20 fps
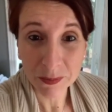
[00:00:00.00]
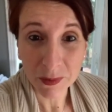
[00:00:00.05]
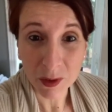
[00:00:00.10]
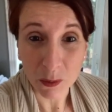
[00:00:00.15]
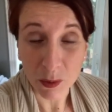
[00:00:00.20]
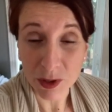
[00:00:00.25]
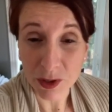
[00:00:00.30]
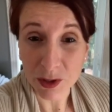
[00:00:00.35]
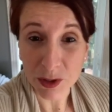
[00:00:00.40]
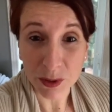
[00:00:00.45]

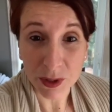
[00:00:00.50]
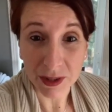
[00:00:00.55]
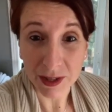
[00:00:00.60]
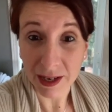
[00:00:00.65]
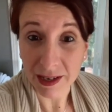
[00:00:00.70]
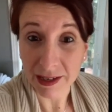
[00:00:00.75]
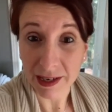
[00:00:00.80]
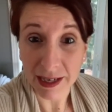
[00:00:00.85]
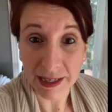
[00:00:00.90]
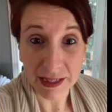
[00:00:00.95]
when you're doing that
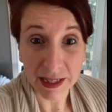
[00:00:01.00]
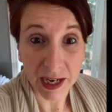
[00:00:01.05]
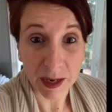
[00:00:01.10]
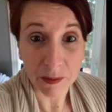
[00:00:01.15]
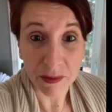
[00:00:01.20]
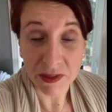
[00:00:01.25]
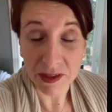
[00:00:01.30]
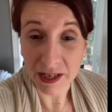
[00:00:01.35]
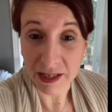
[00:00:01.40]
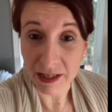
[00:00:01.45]
nighttime
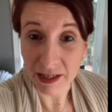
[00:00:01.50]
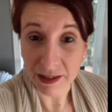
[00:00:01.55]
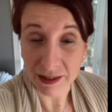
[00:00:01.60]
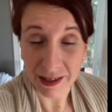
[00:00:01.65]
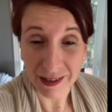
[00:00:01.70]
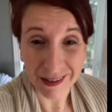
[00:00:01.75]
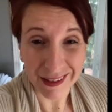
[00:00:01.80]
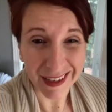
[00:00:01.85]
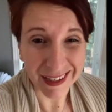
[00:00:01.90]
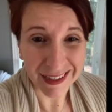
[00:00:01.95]
thinking, that
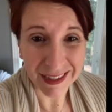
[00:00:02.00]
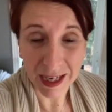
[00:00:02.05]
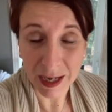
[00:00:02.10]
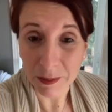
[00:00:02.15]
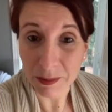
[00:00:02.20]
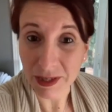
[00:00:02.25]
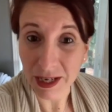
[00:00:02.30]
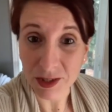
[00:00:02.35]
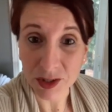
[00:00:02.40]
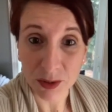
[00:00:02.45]
nighttime
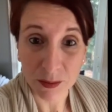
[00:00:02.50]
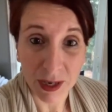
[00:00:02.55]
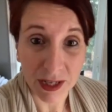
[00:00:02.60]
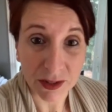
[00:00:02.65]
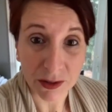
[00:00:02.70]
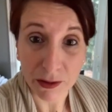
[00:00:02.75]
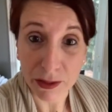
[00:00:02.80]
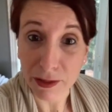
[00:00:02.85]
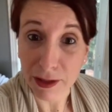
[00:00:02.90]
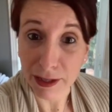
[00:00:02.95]

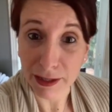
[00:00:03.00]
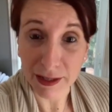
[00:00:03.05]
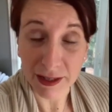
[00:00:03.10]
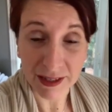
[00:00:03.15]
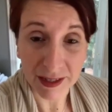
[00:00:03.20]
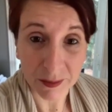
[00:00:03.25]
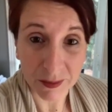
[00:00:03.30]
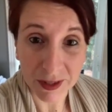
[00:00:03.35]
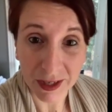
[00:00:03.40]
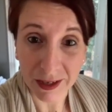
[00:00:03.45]
detrimental thinking
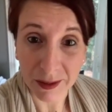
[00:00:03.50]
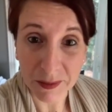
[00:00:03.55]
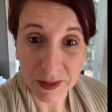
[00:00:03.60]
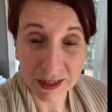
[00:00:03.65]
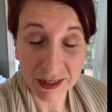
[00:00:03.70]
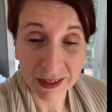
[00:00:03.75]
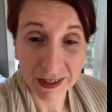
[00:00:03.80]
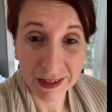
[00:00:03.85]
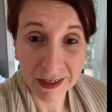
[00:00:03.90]
sometimes.